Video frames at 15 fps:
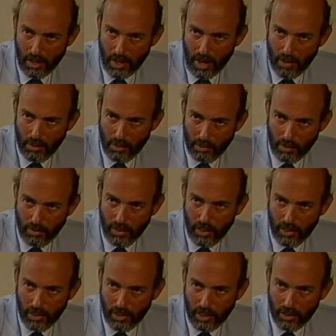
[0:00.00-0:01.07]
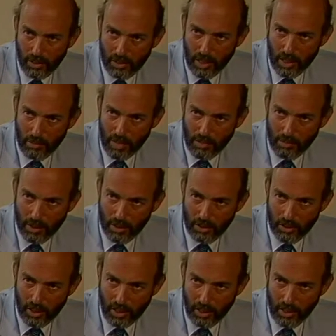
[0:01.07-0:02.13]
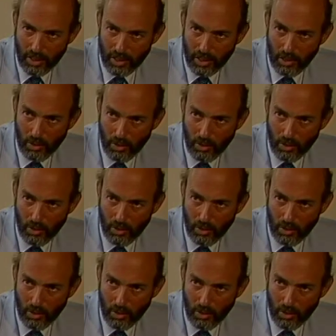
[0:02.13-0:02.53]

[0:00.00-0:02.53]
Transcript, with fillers: I would prefer to think that our members certainly,